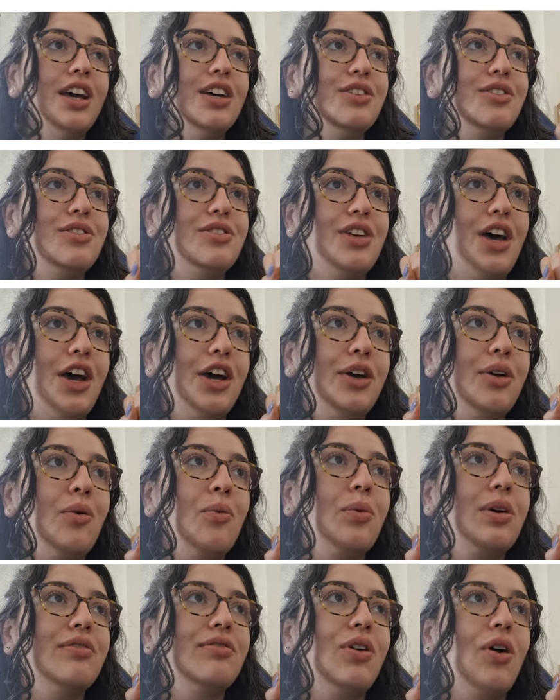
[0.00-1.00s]
So
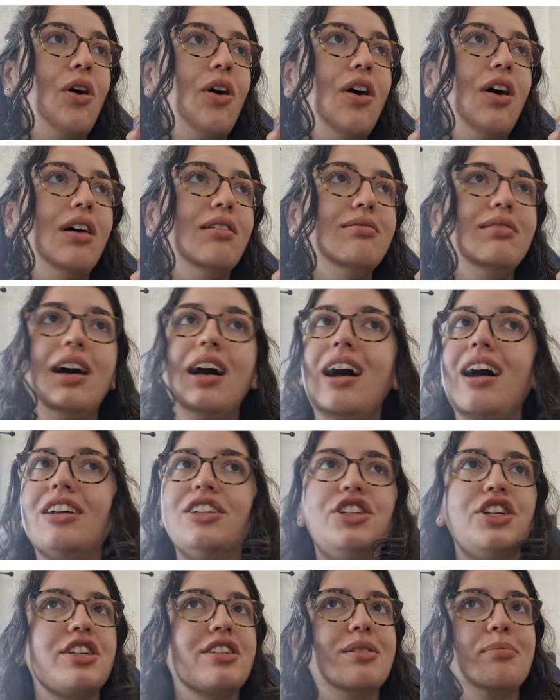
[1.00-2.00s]
we've got
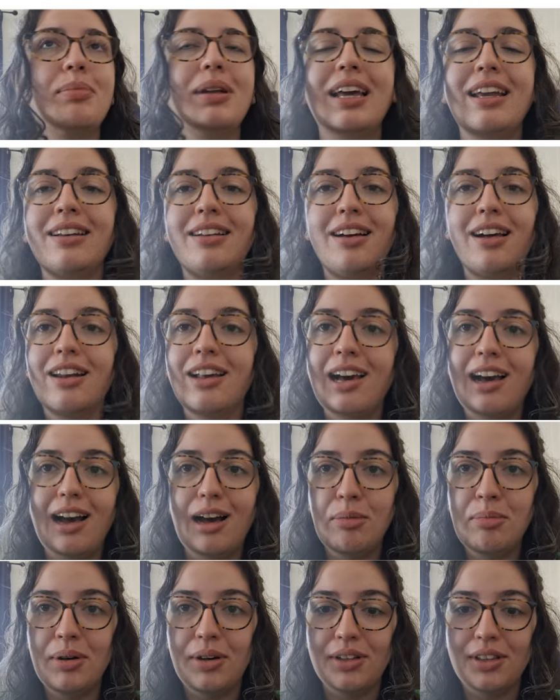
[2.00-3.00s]
just a plain color
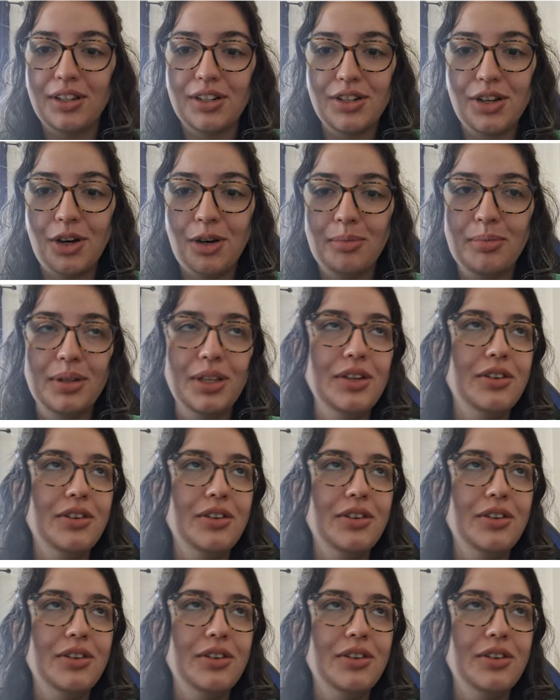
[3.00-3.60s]
up on the top.